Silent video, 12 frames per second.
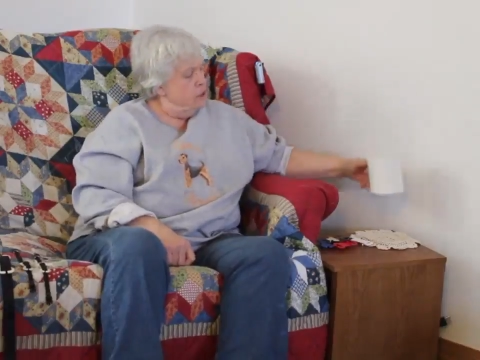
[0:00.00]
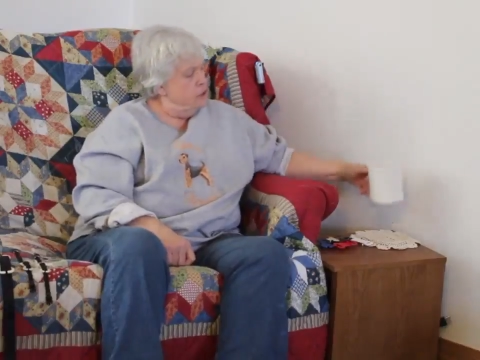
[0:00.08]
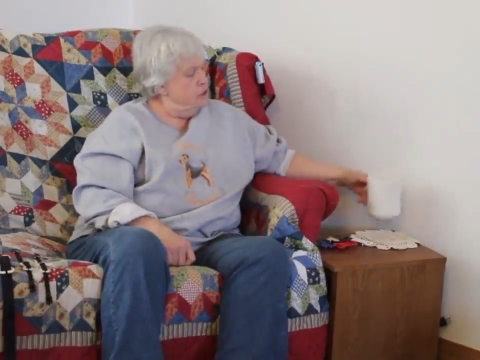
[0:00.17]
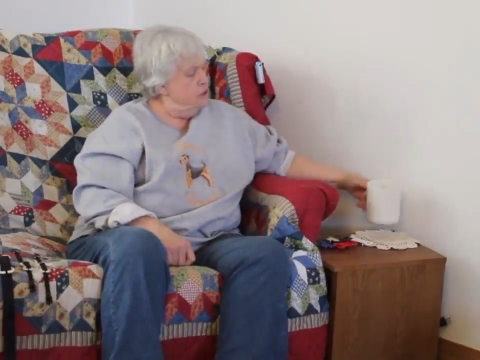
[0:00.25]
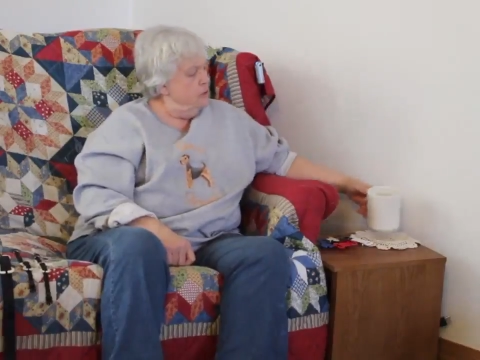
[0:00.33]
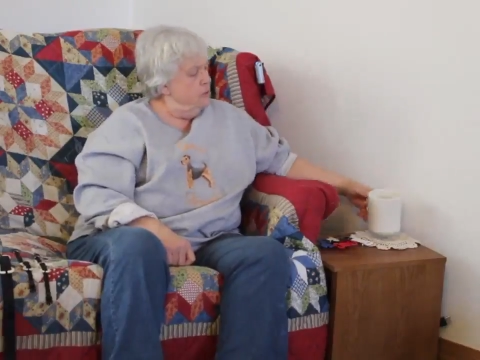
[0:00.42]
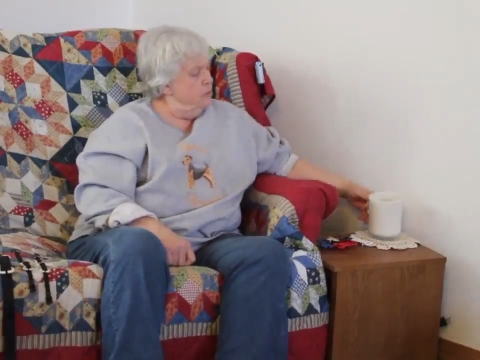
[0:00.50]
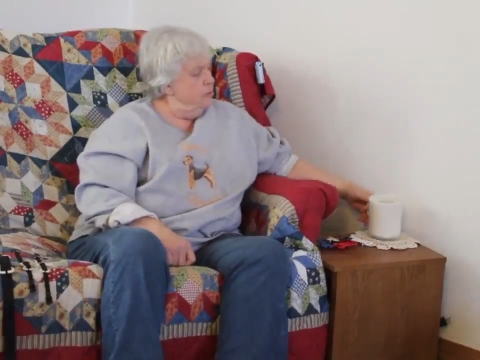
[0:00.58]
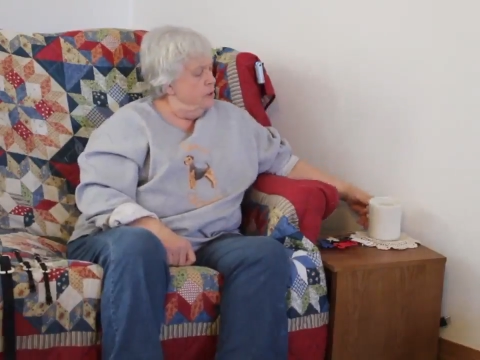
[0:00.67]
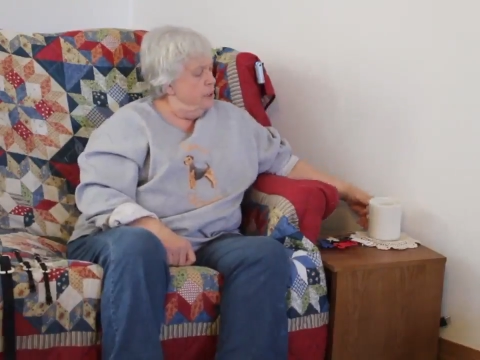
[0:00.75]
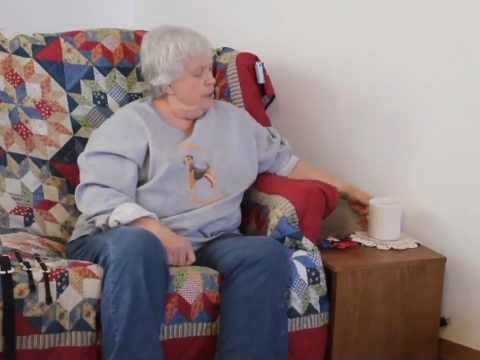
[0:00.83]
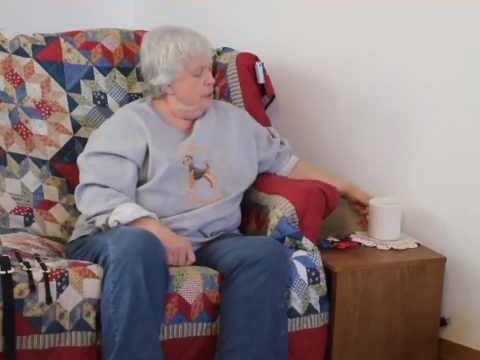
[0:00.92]
So,
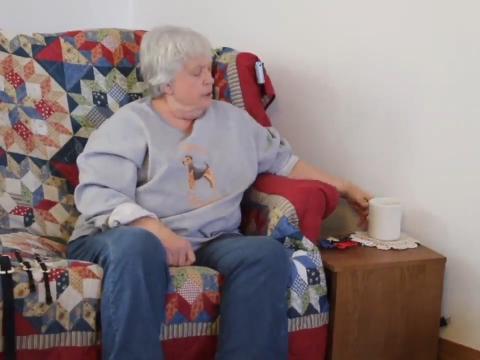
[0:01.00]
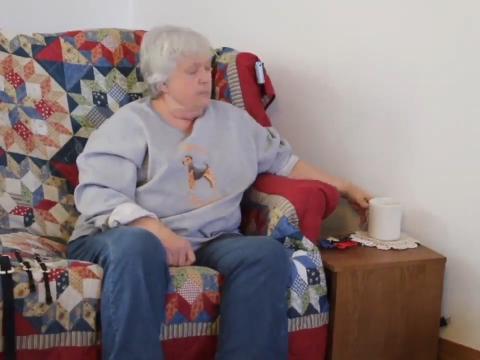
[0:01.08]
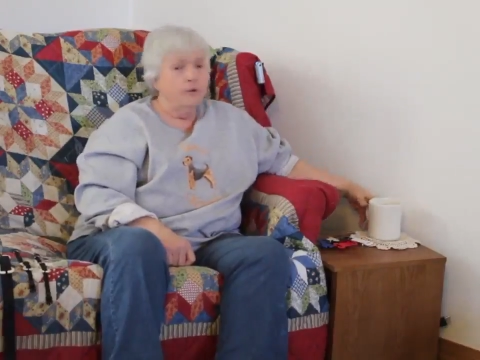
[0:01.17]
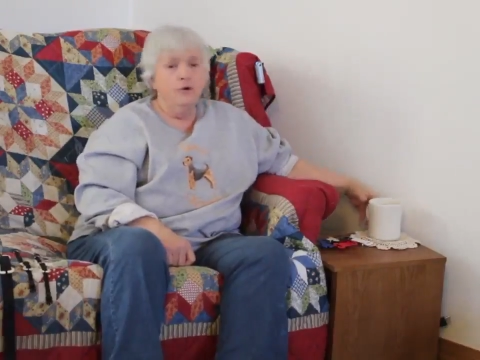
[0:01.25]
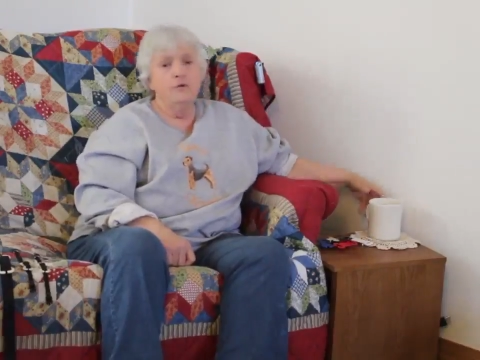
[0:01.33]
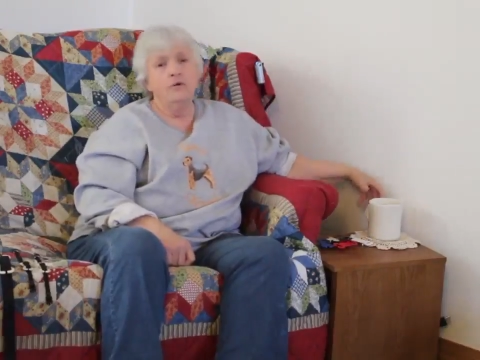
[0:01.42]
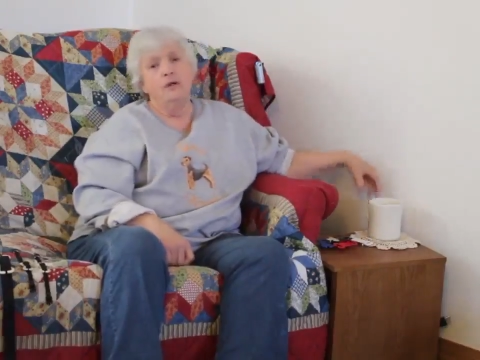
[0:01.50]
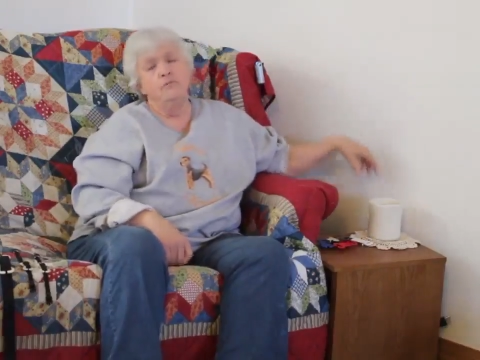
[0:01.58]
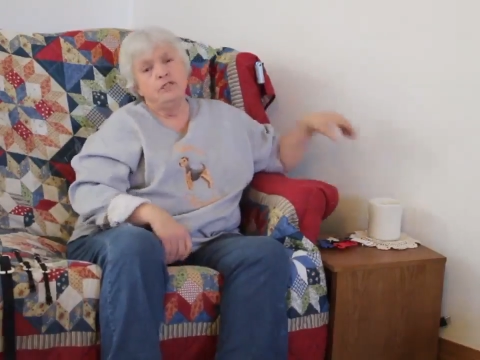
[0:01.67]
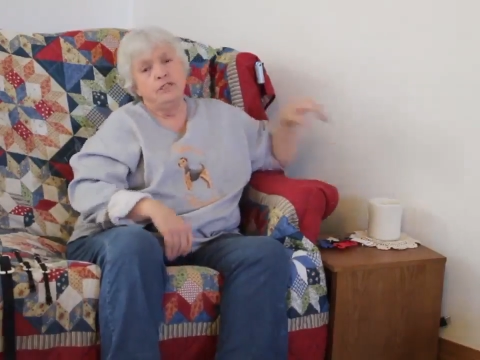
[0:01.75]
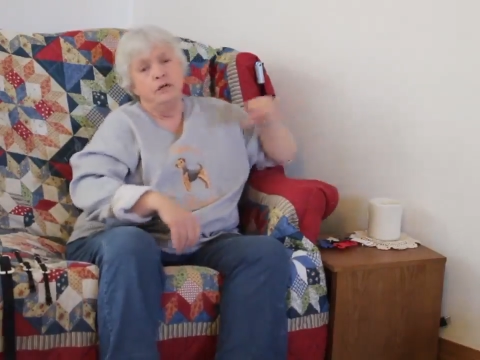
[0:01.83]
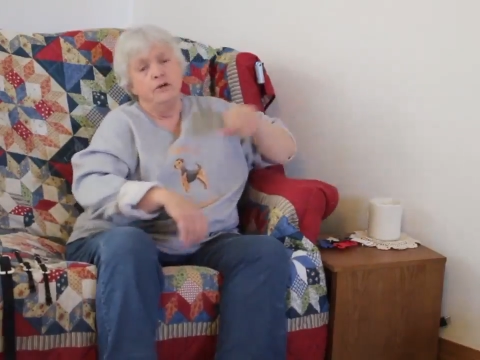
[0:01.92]
in our program,
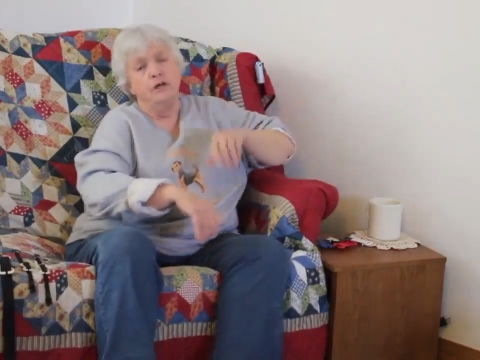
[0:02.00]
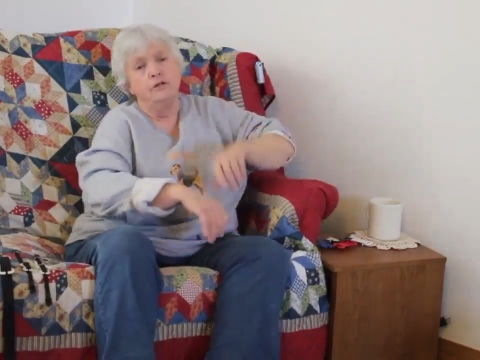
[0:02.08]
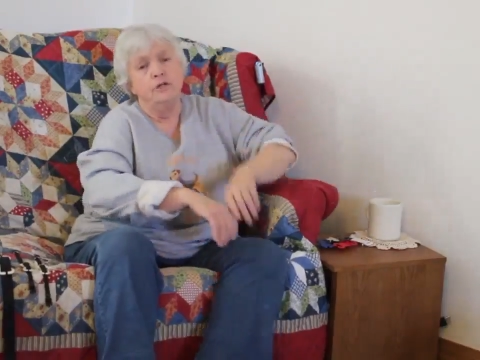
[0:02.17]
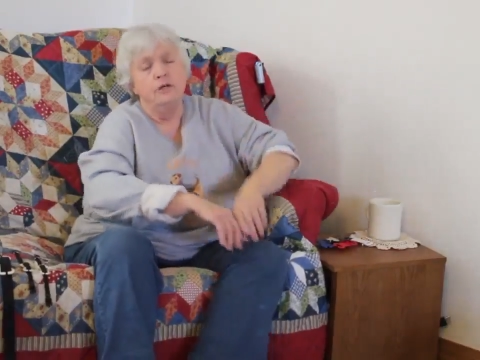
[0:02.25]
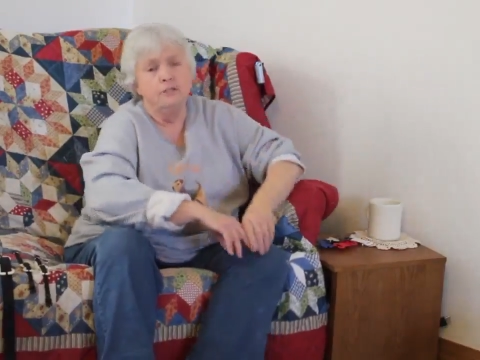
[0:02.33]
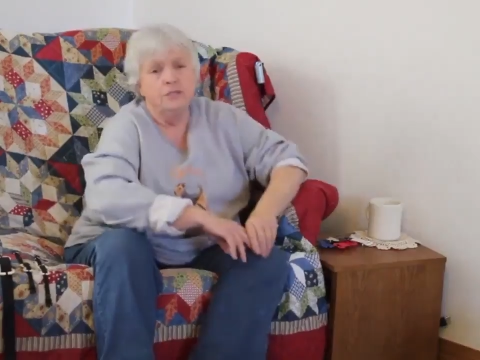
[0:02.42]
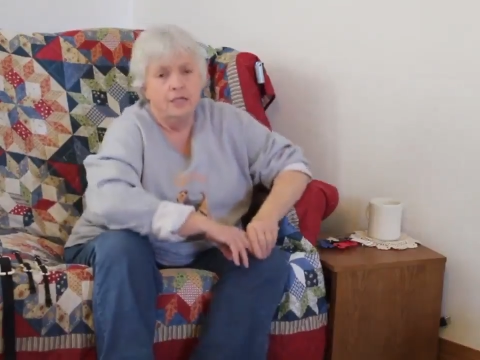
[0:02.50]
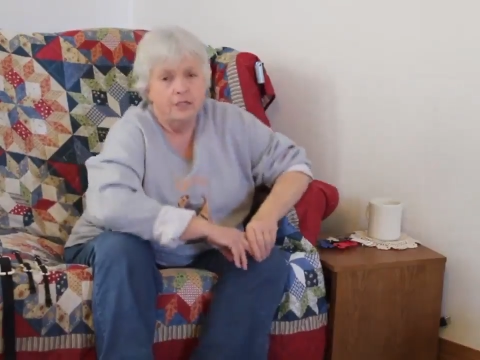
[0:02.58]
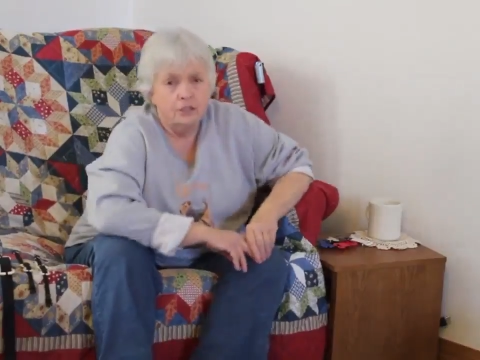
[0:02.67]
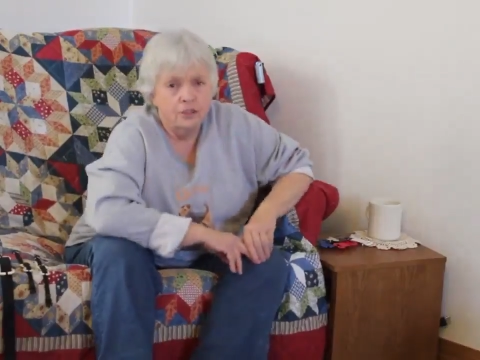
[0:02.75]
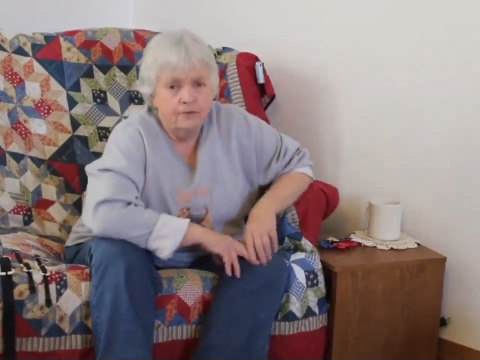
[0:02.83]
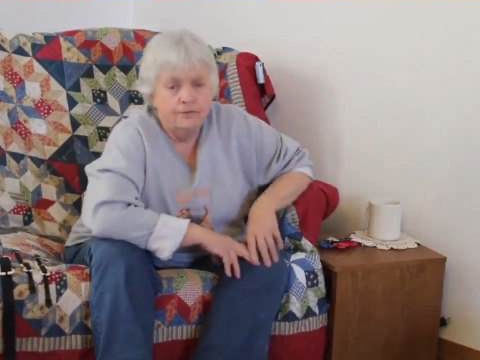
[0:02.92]
we start all dogs like a
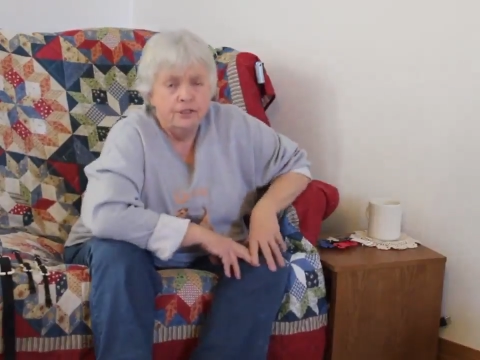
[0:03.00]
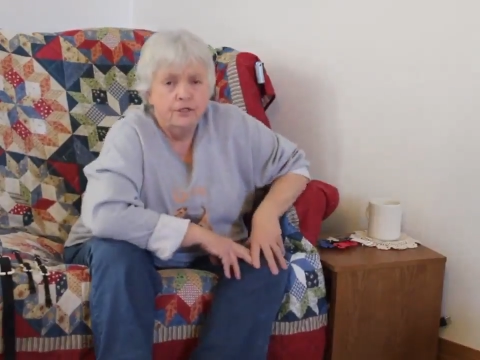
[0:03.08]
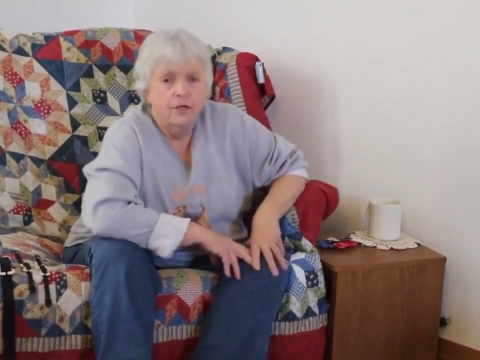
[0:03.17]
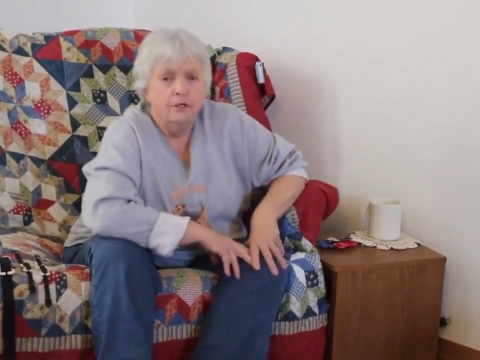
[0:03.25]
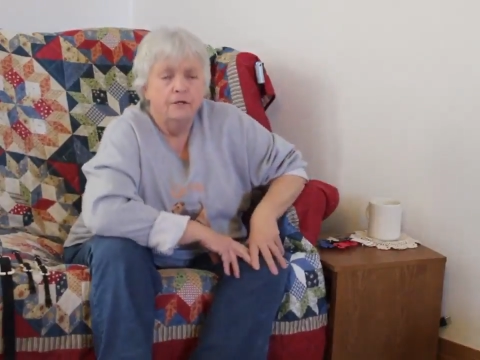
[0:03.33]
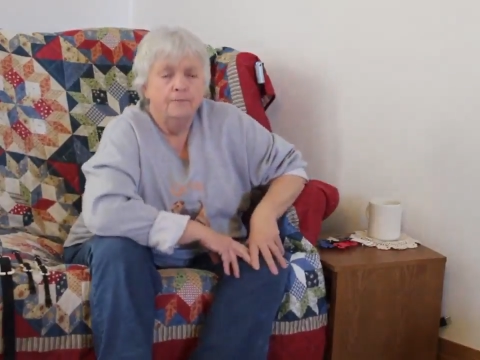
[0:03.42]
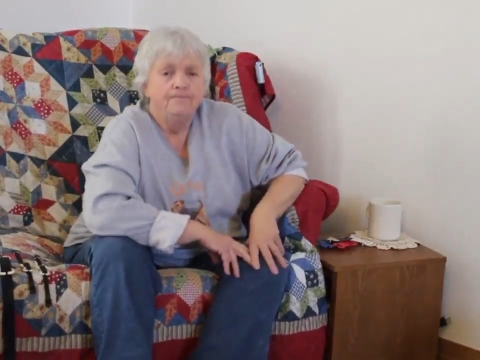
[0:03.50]
service dog.